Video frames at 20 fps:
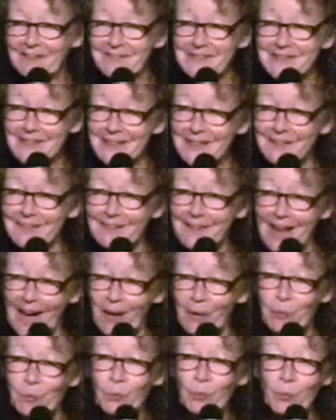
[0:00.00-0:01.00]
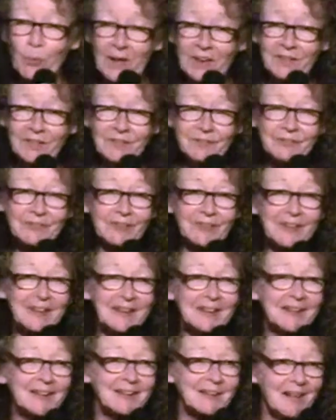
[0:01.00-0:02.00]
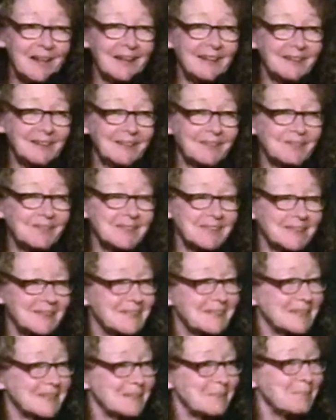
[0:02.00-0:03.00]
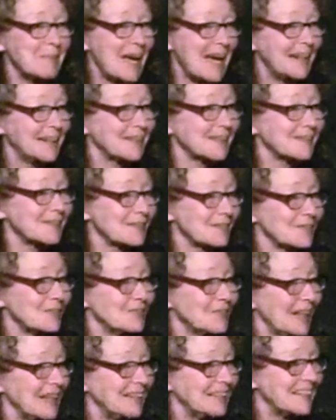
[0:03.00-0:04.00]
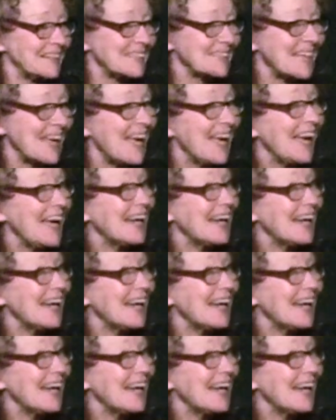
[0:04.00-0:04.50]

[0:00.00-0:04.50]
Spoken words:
I've seen that wonderful kind of systematic surveillance.